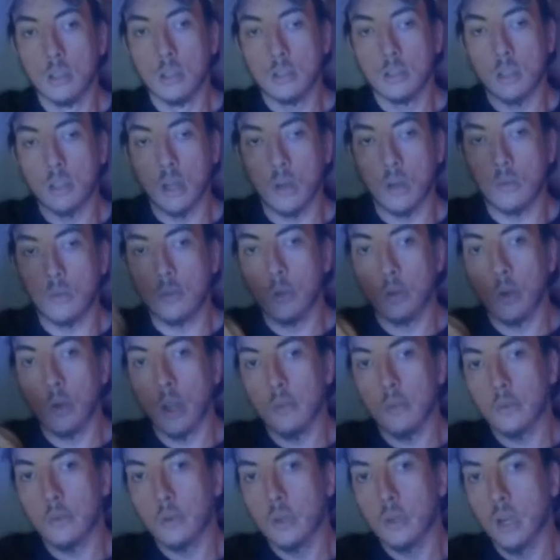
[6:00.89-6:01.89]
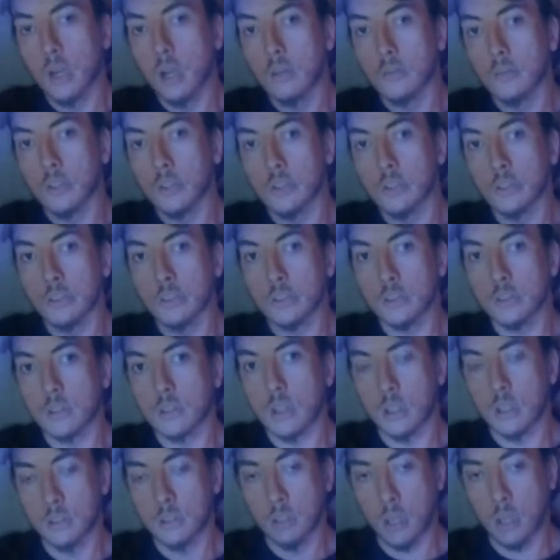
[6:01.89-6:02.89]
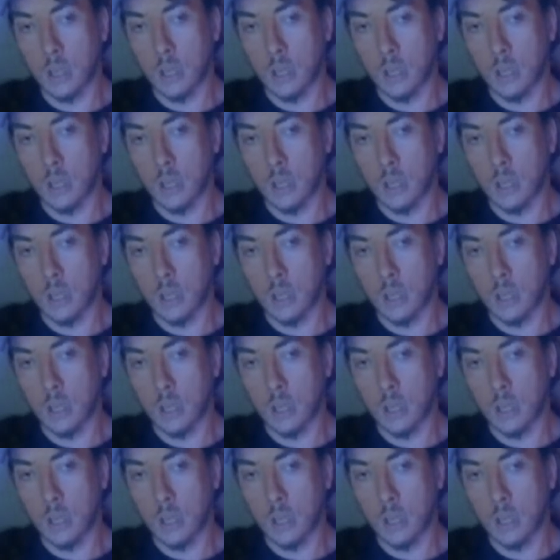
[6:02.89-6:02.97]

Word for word: So if you have Creativeverse as